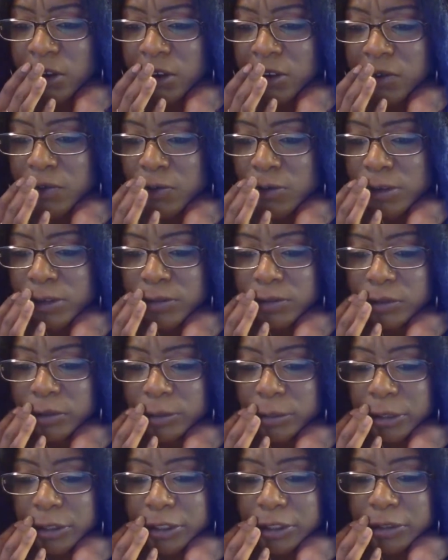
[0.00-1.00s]
I'm waiting
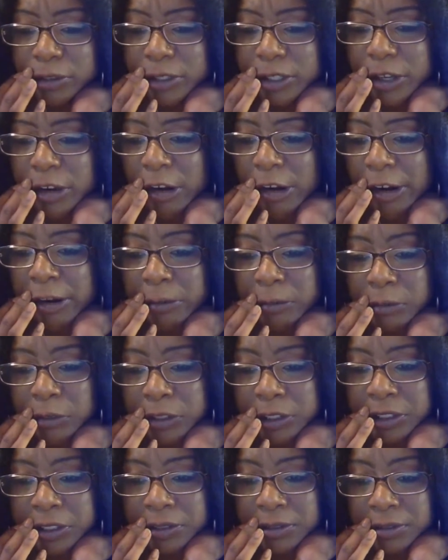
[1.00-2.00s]
for Mercury dime
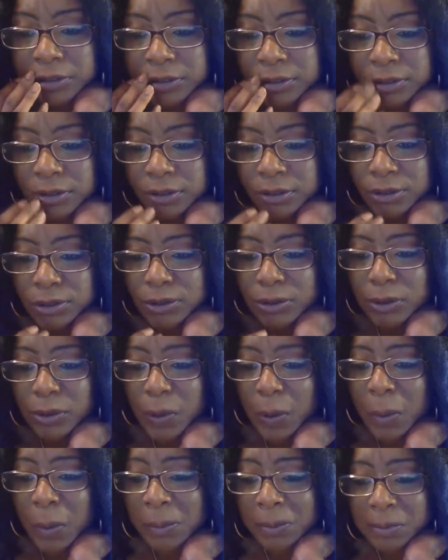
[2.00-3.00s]
right now.
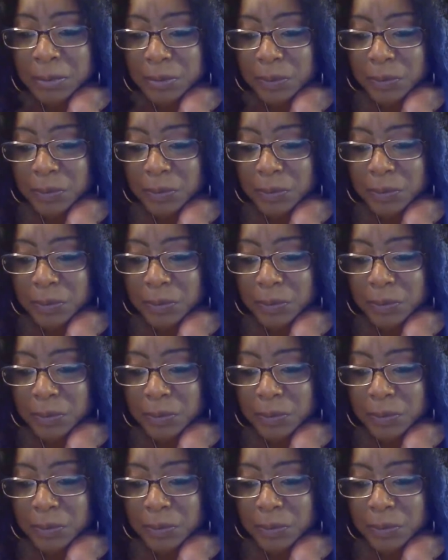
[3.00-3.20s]
Ooh.